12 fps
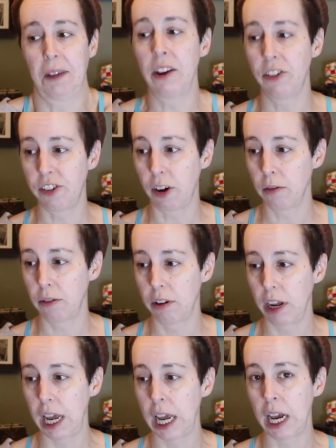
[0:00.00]
I just
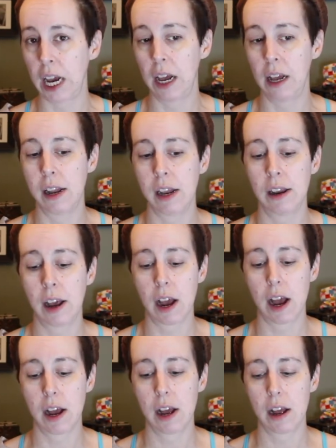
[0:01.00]
don't. And
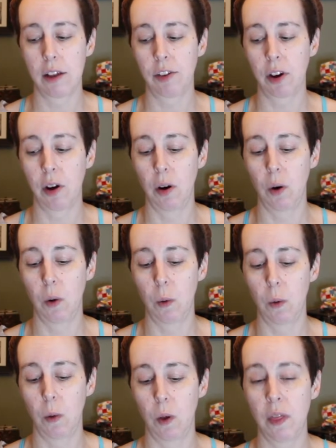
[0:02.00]

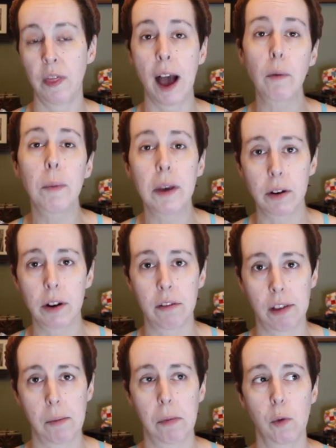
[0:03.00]
so that would be a good
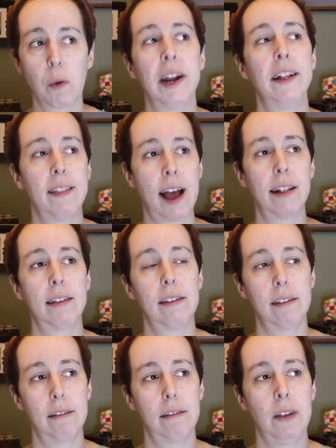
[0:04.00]
example, right?
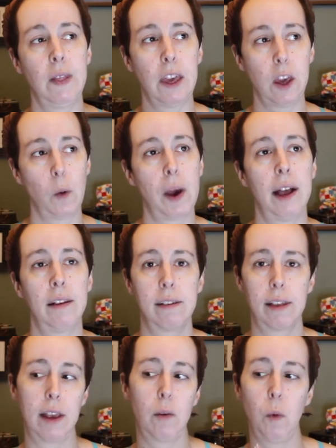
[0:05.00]
That's in the
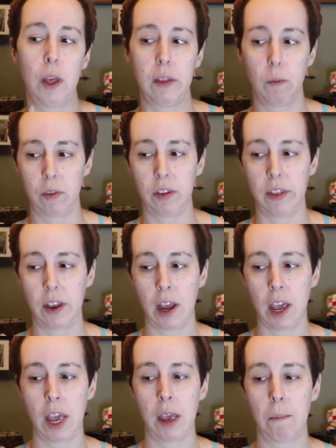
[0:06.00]
US, like we see the
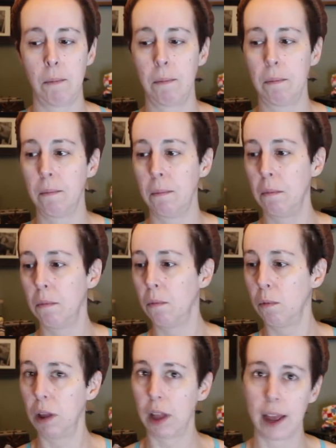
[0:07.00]
name,
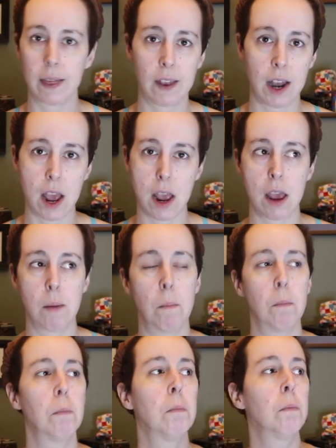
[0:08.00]
we like the
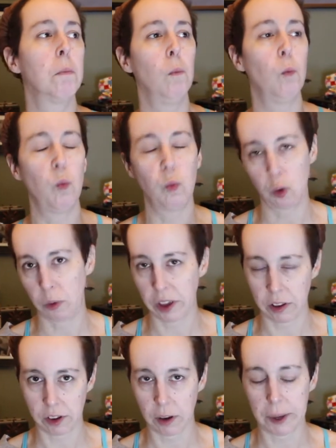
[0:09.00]
name, so we
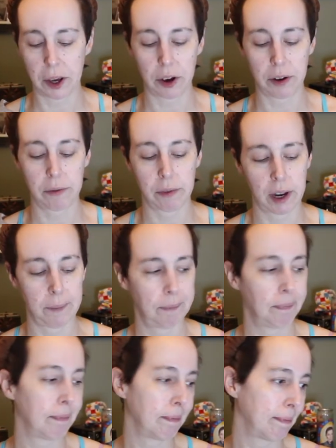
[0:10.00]
think it's going to be good, right?
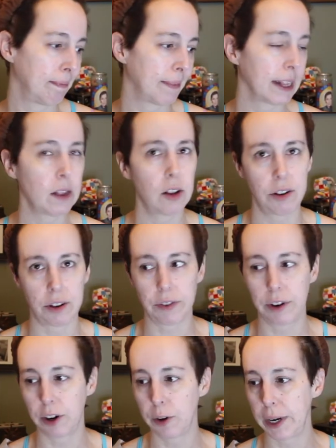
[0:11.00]
A little
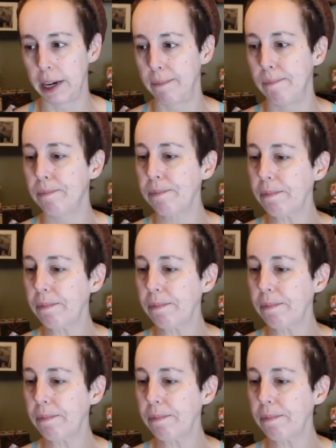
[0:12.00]
different in Korea.